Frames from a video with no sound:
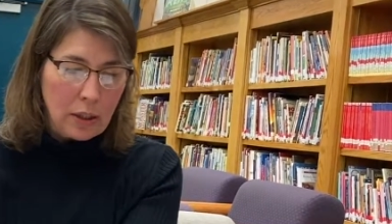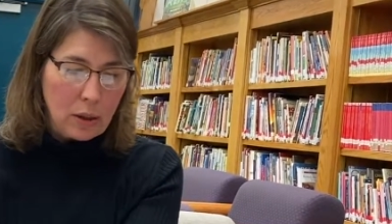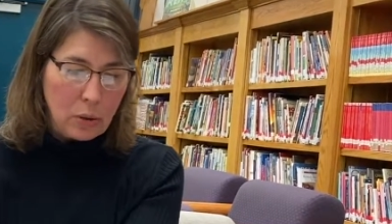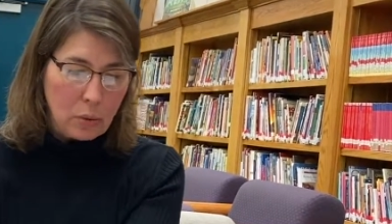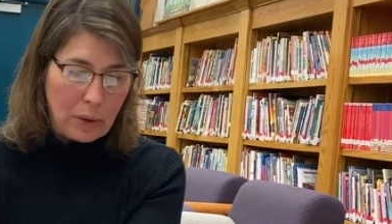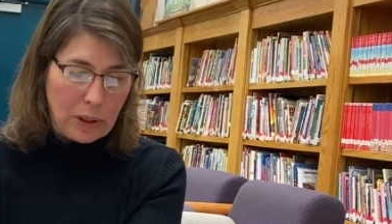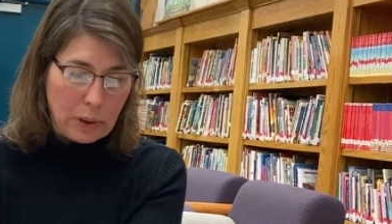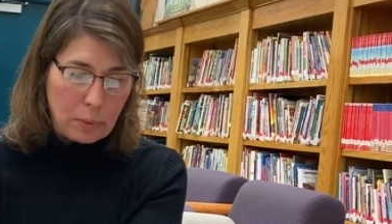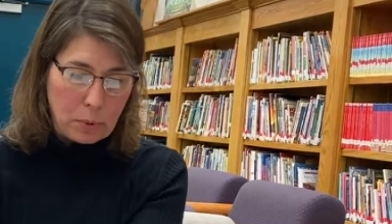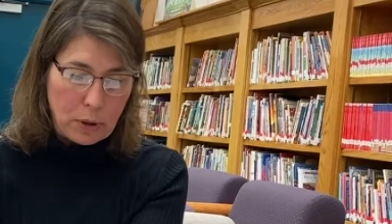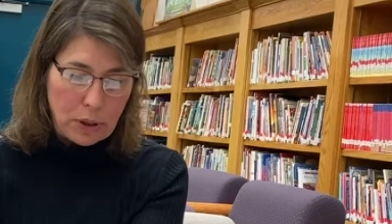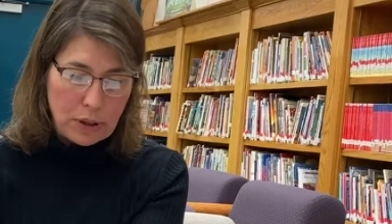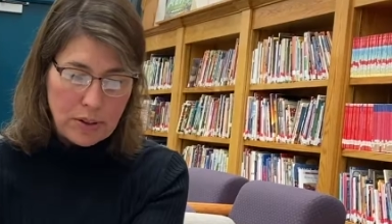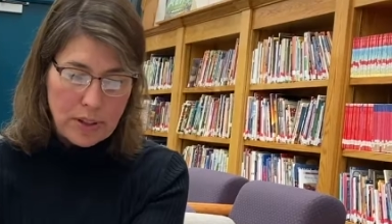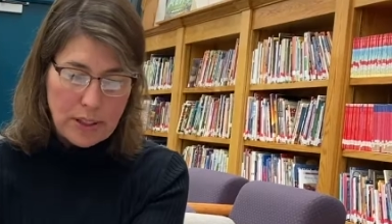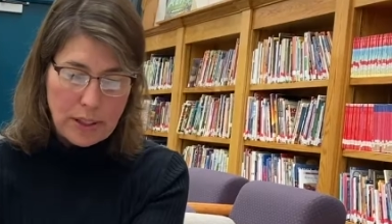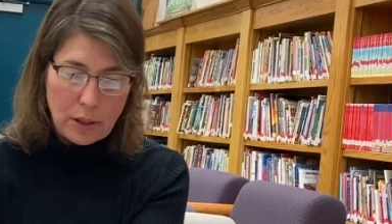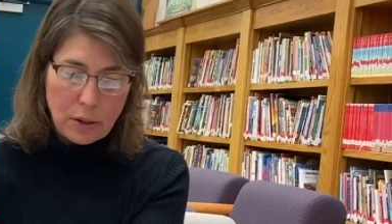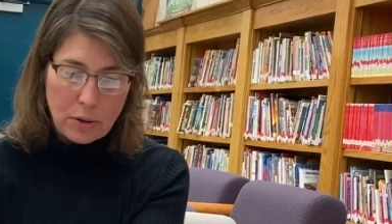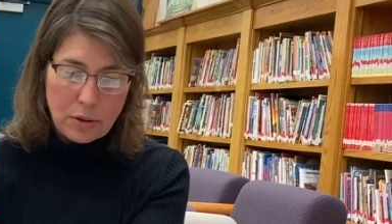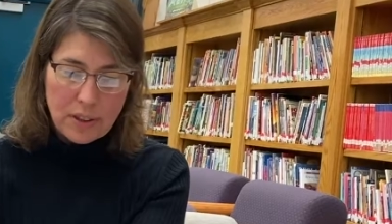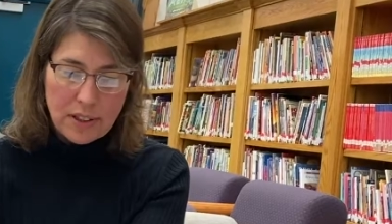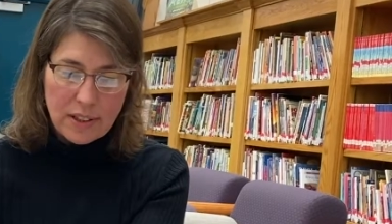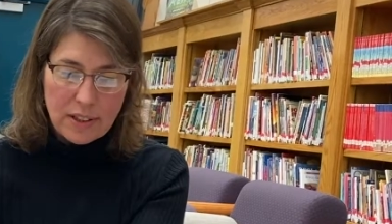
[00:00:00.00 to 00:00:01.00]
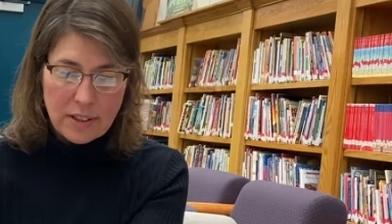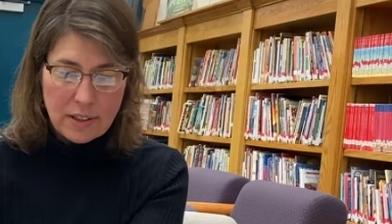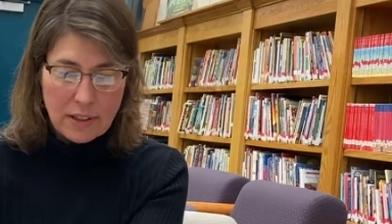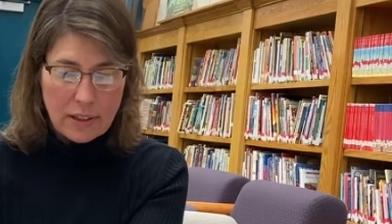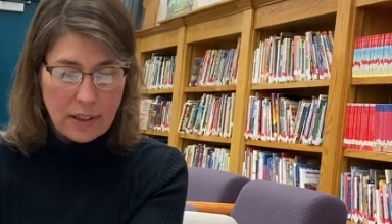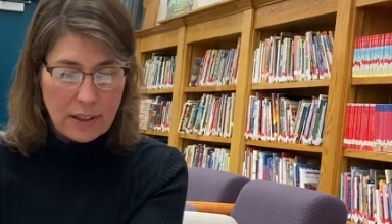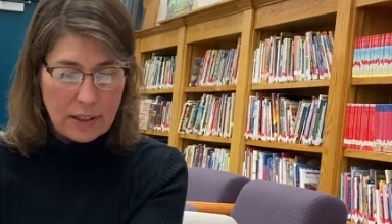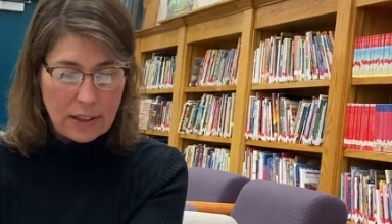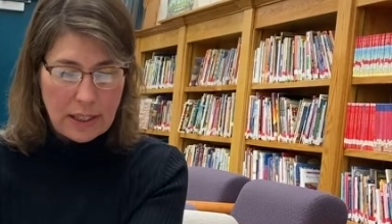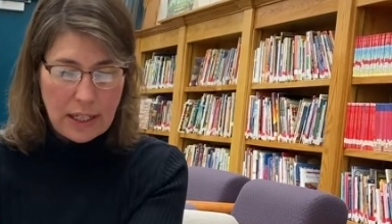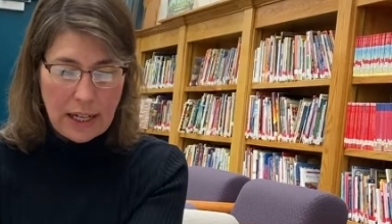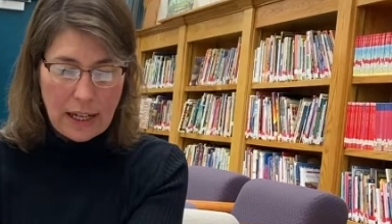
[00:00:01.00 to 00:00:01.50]
when a person goes
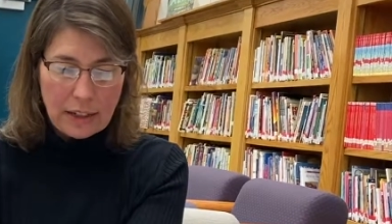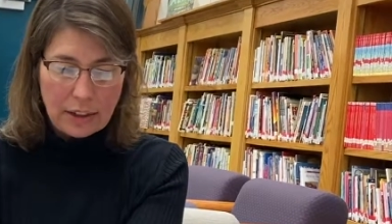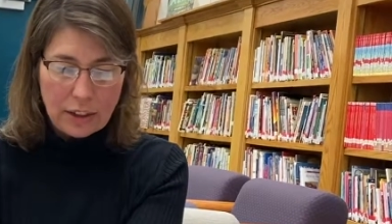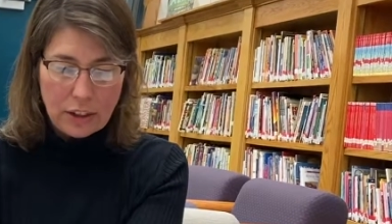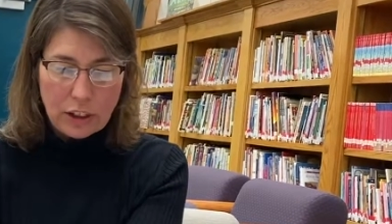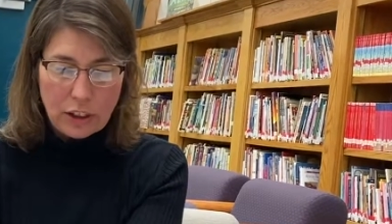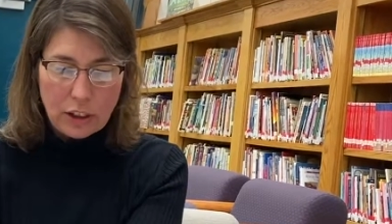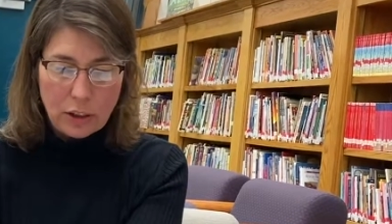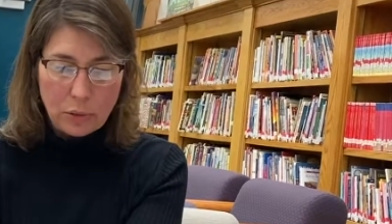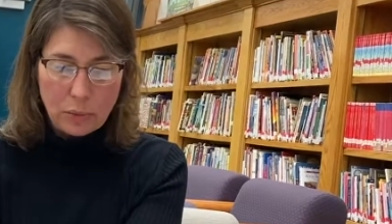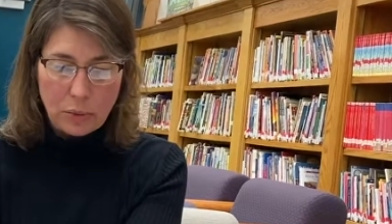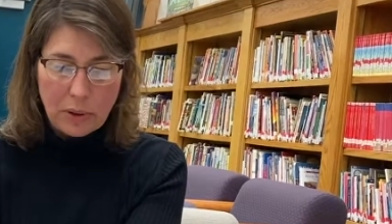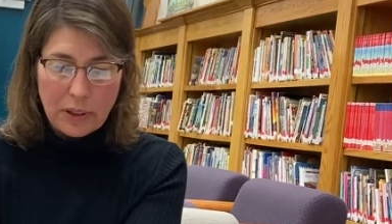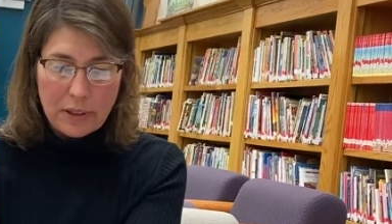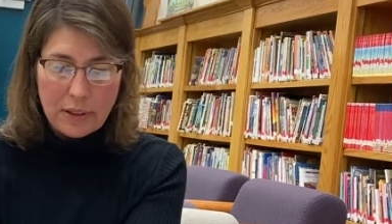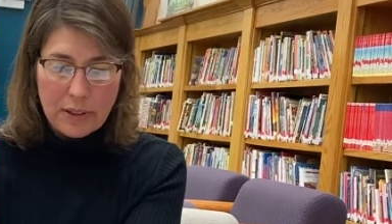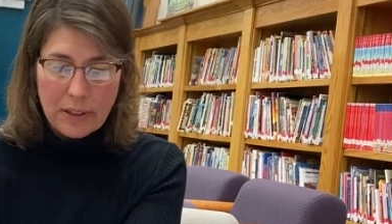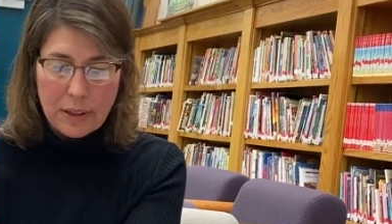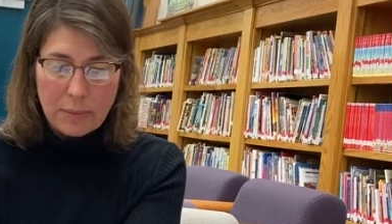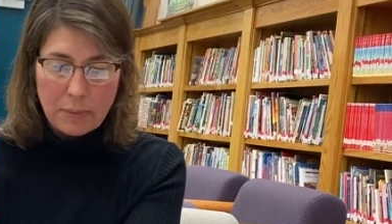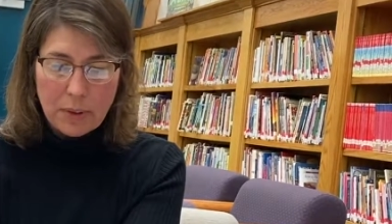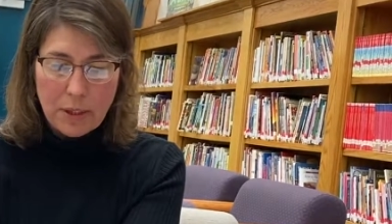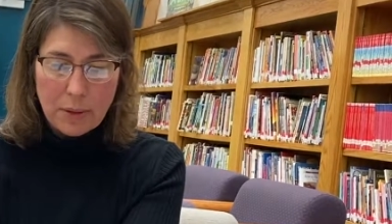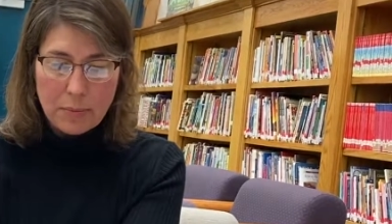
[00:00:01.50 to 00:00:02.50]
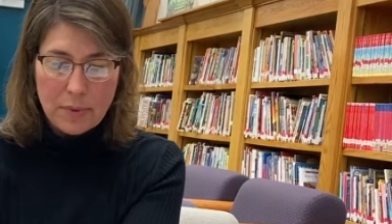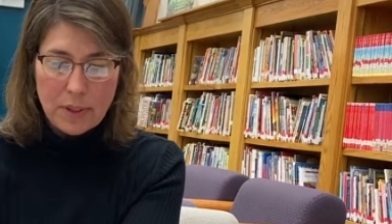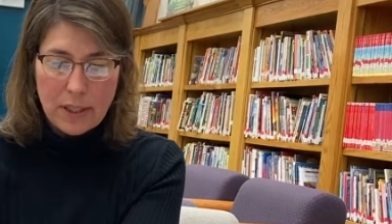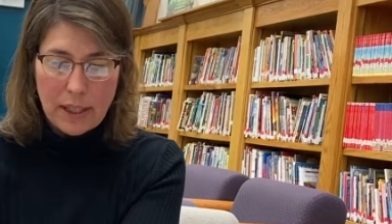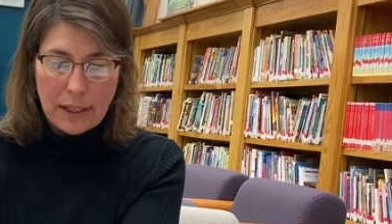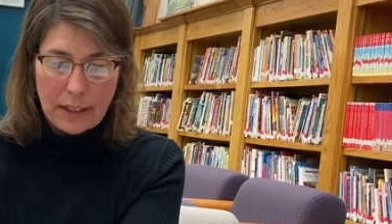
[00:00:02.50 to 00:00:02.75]
to the doctor with symptoms